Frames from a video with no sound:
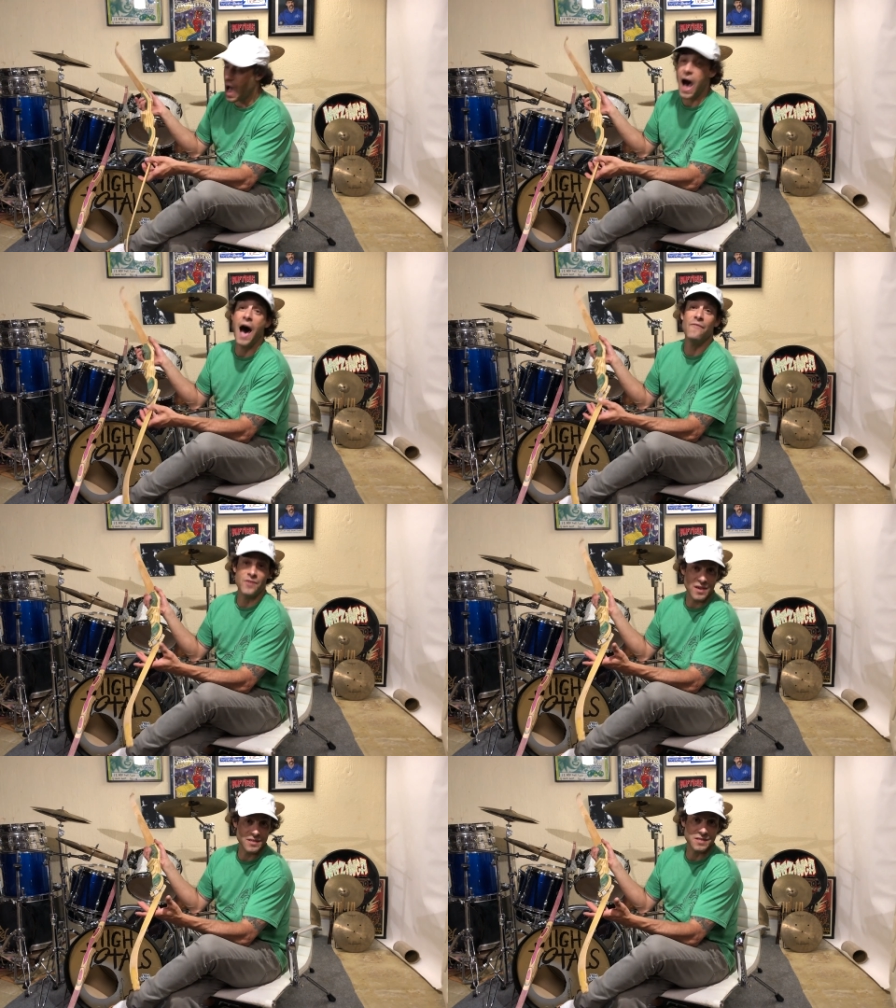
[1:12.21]

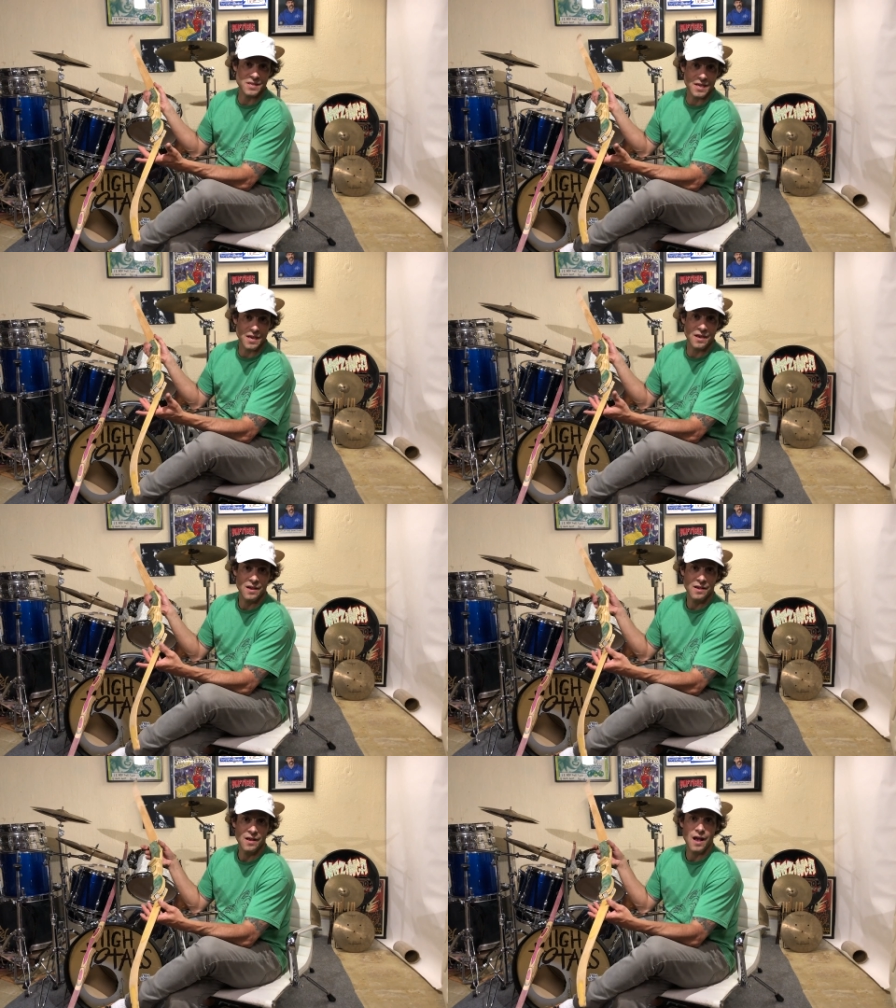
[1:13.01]
Obviously,
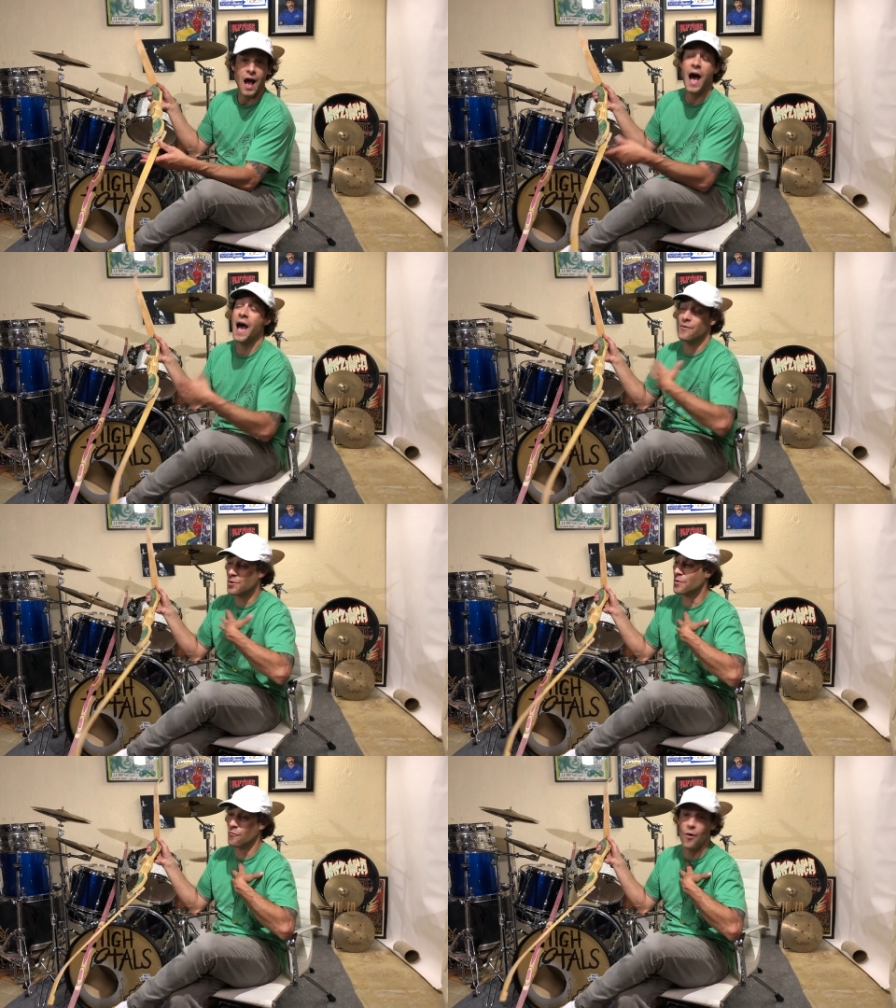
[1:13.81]
I
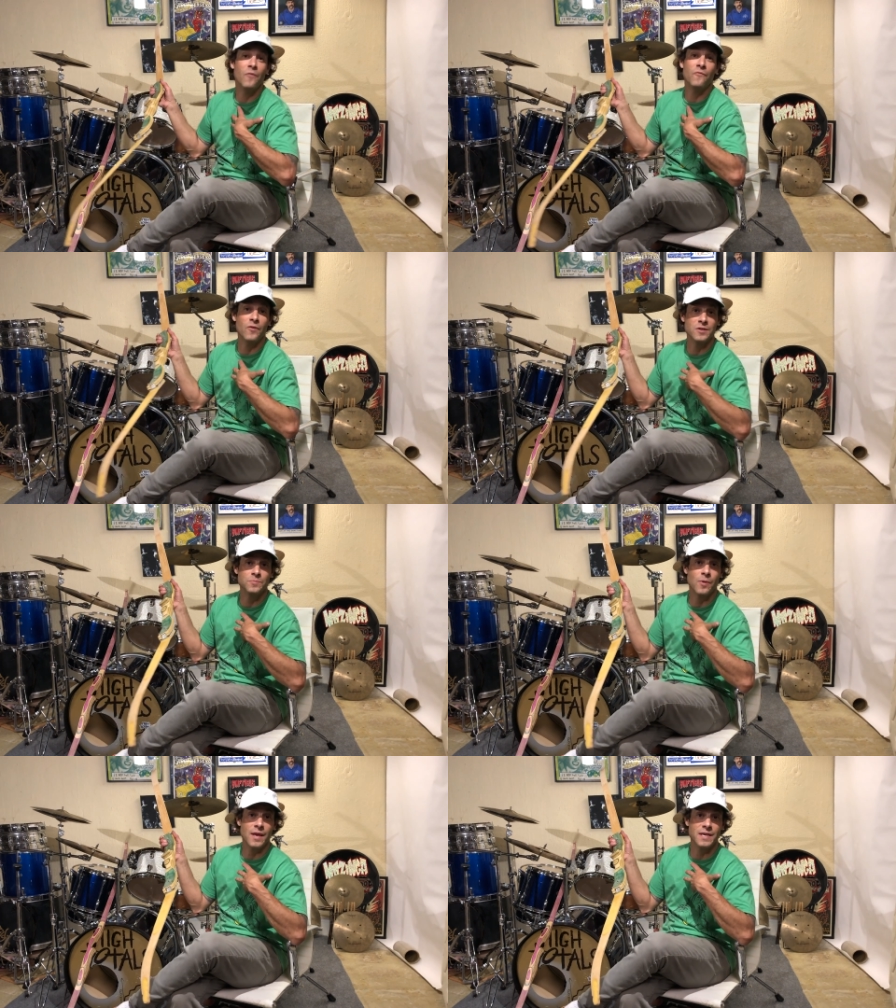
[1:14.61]
would have won
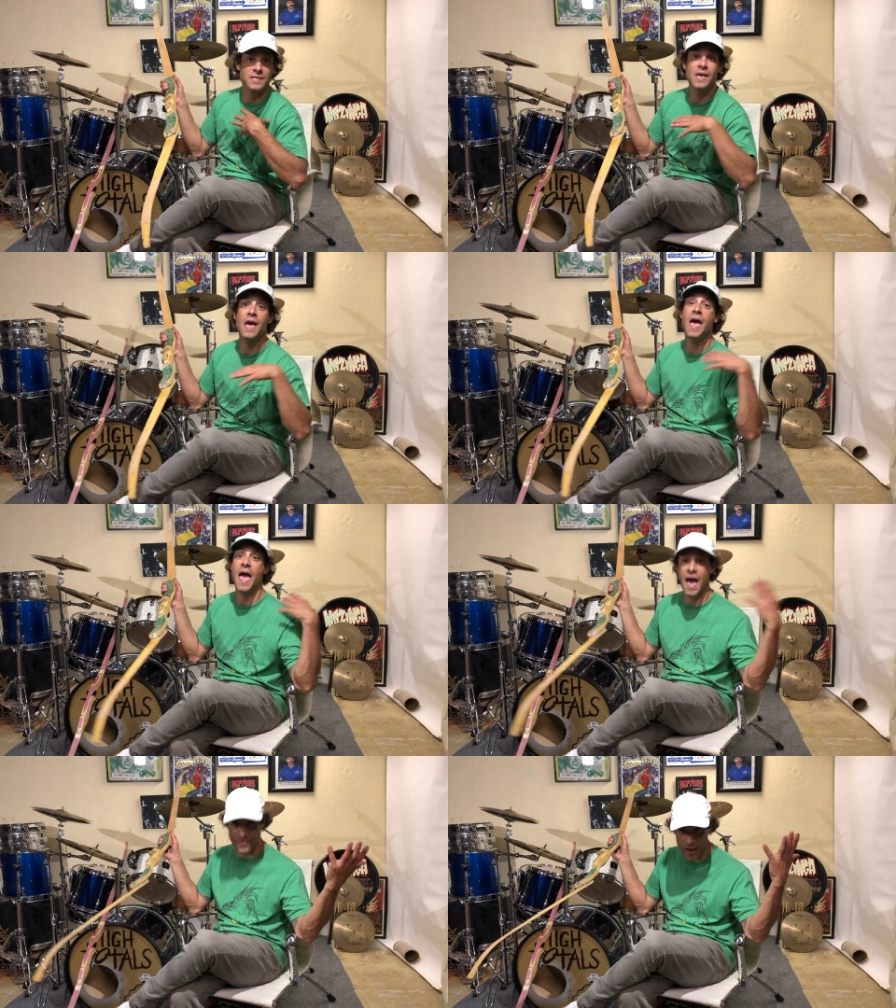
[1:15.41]
first place
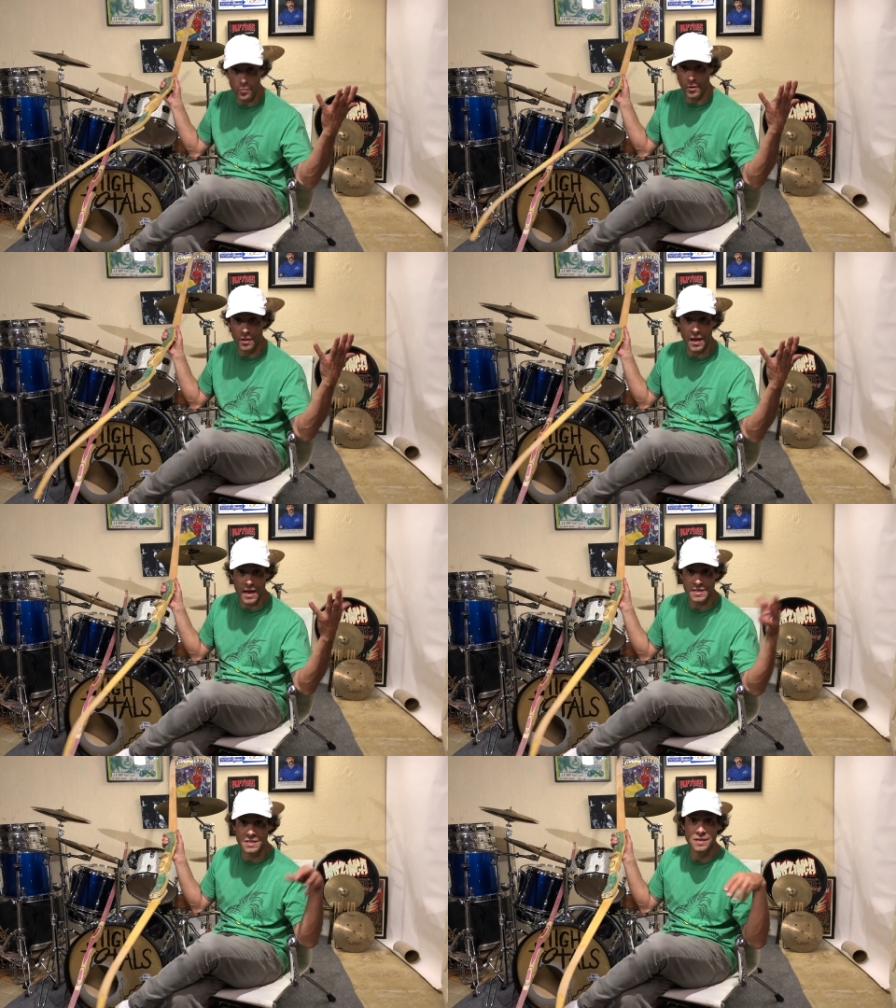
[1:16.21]
had they
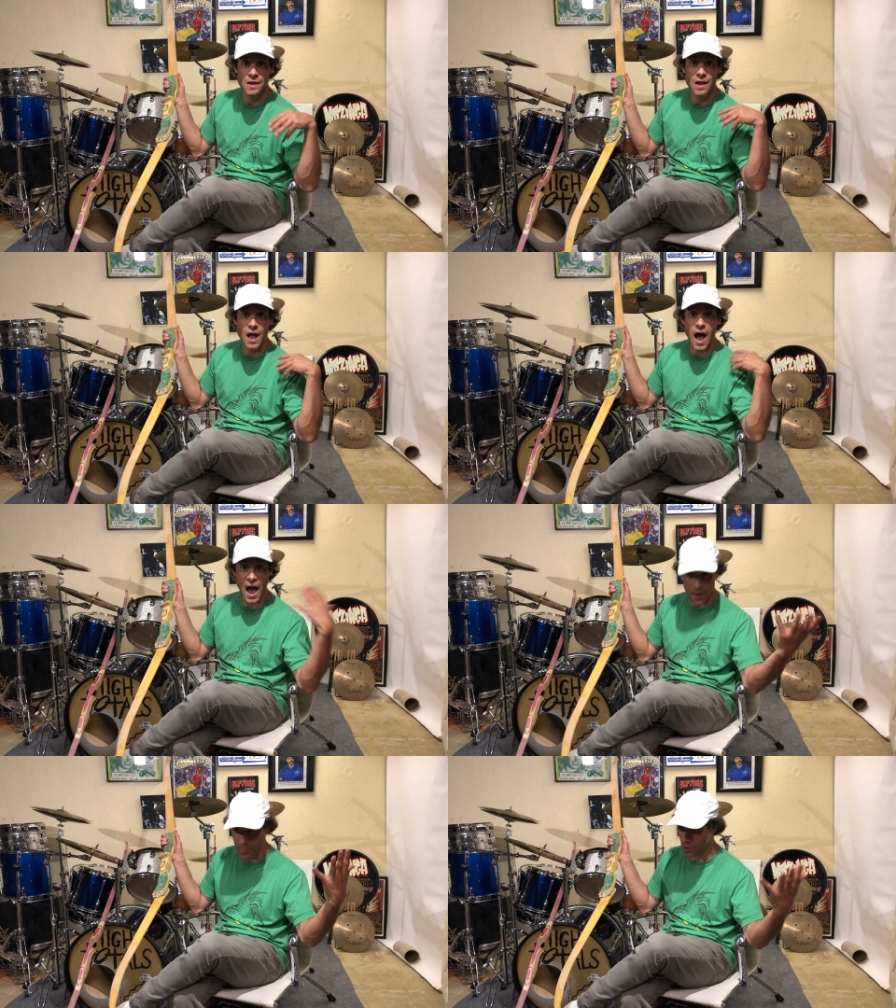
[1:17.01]
realized
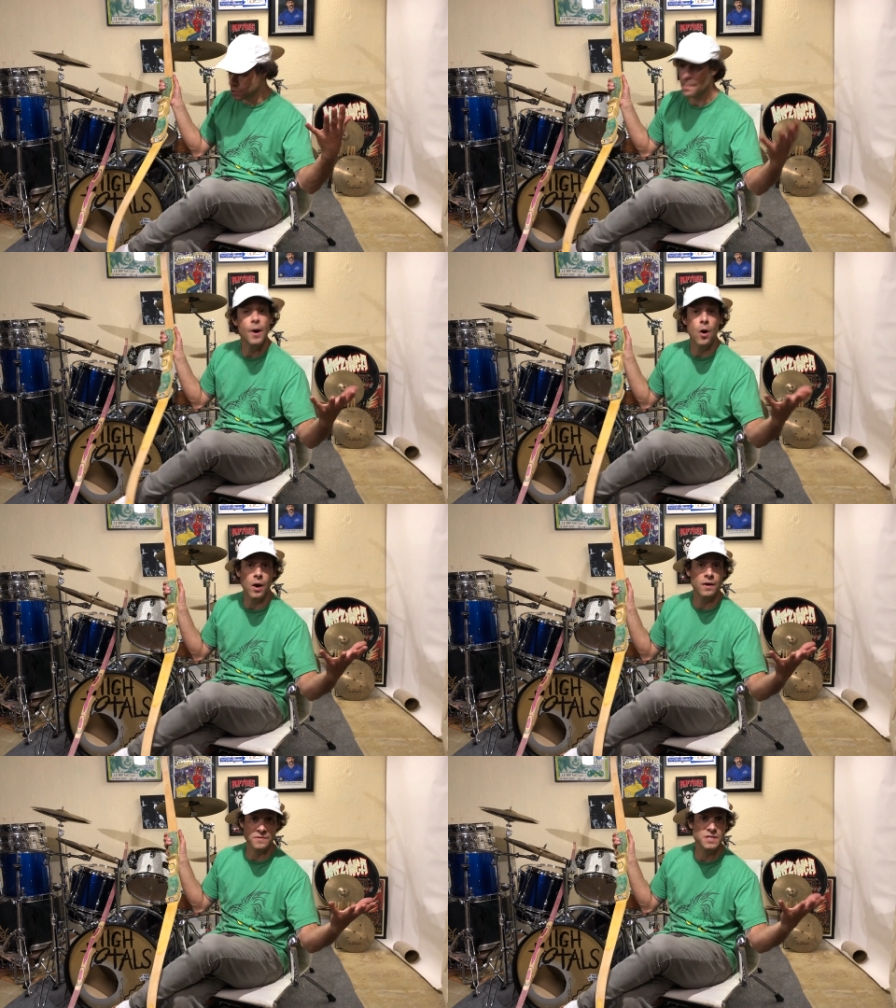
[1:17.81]
I built a bow
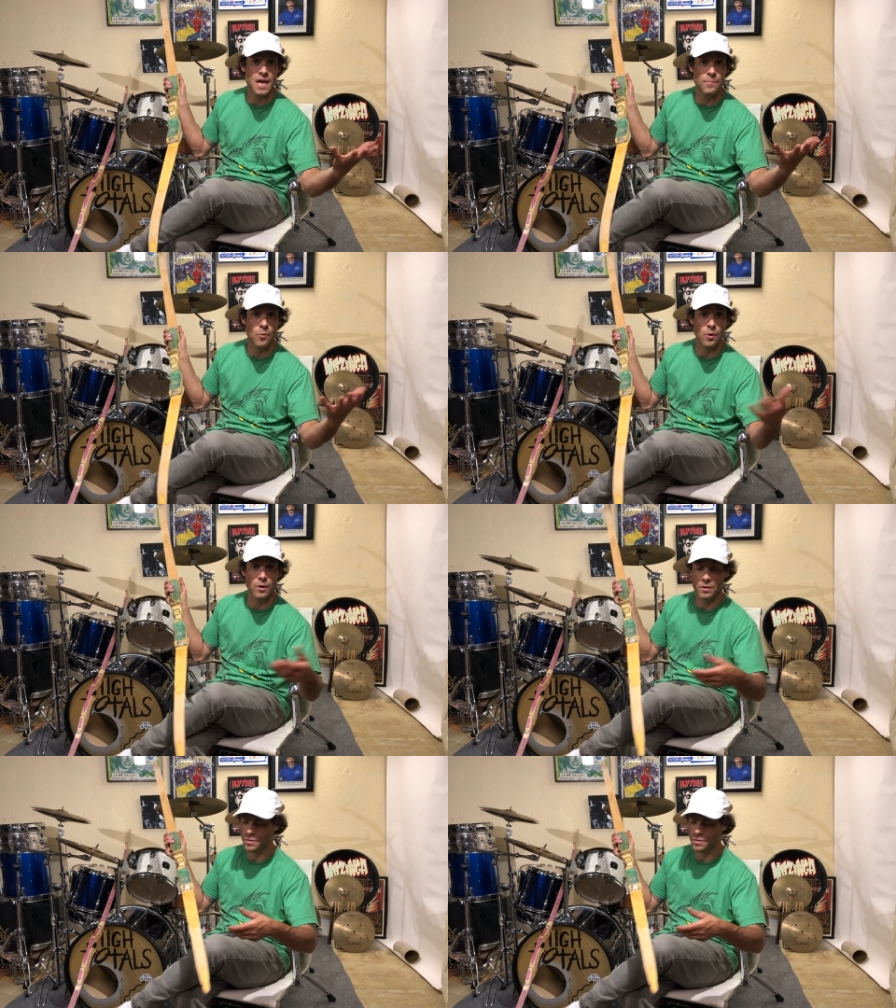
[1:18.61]
out of a skateboard.